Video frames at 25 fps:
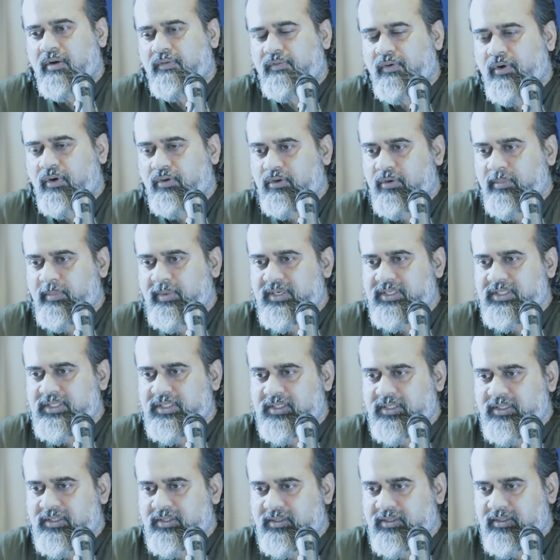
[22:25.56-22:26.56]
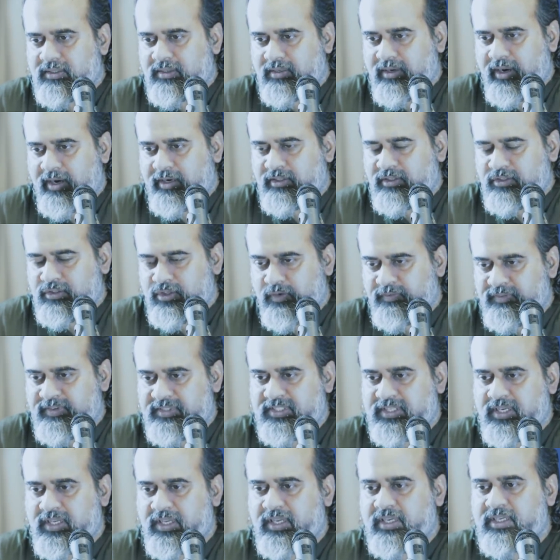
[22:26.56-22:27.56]
of automation and the
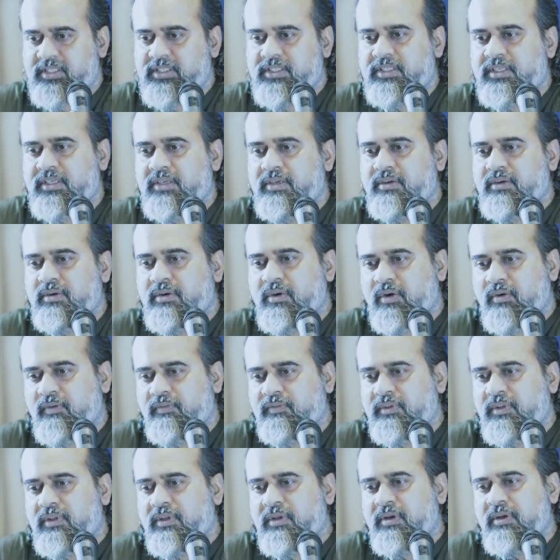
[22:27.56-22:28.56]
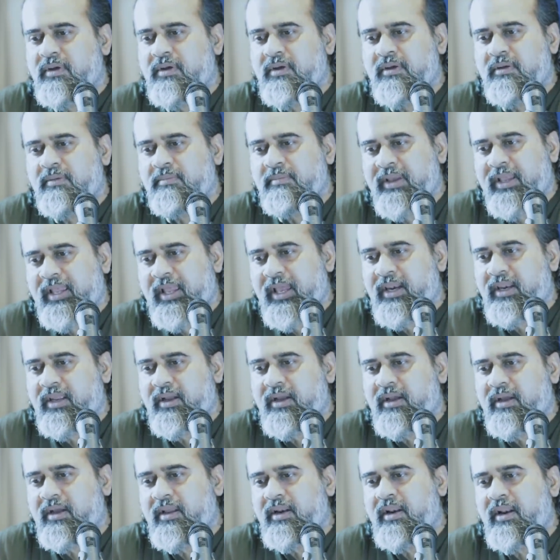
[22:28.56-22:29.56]
sophistication of the
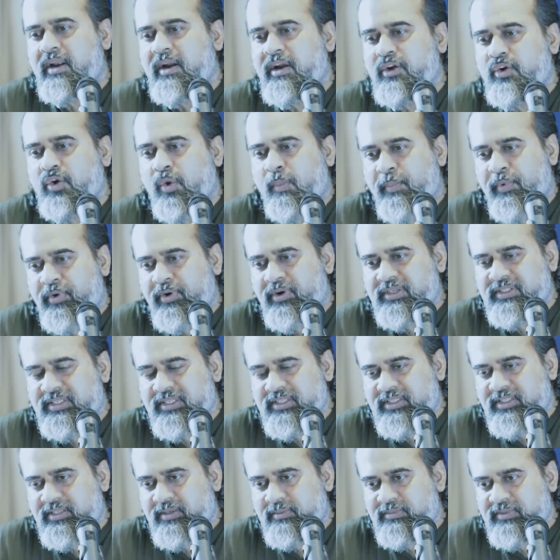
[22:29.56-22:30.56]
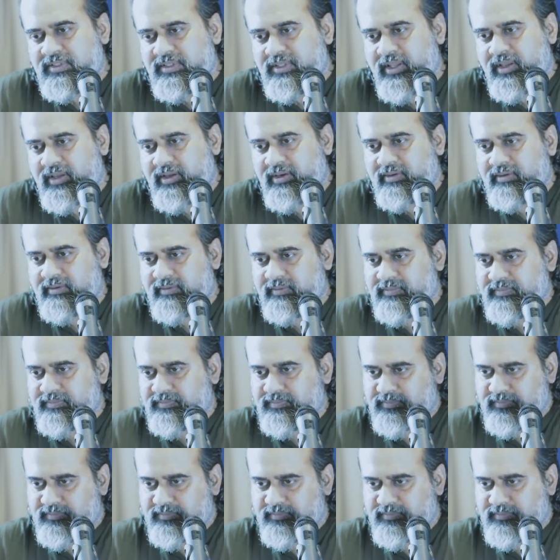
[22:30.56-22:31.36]
mechanical and computer systems there.